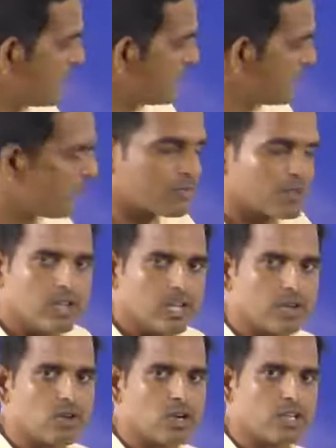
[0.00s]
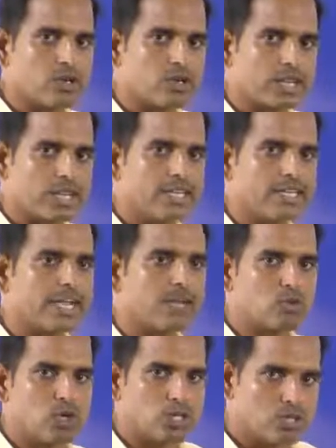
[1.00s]
Int, you are going to tell that I
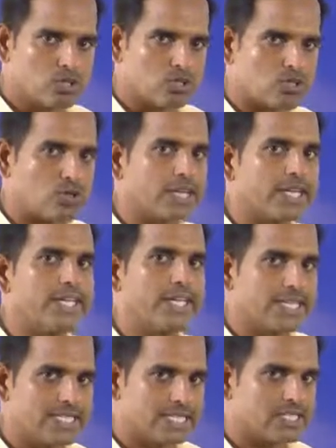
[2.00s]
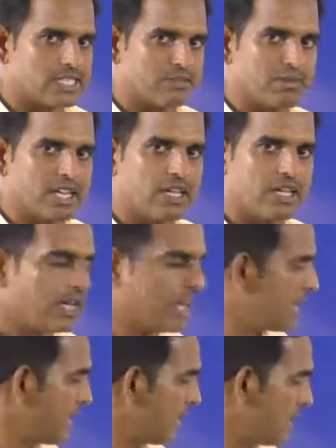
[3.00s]
am going to store integers in my
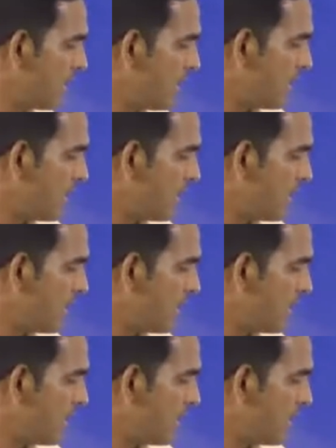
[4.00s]
array,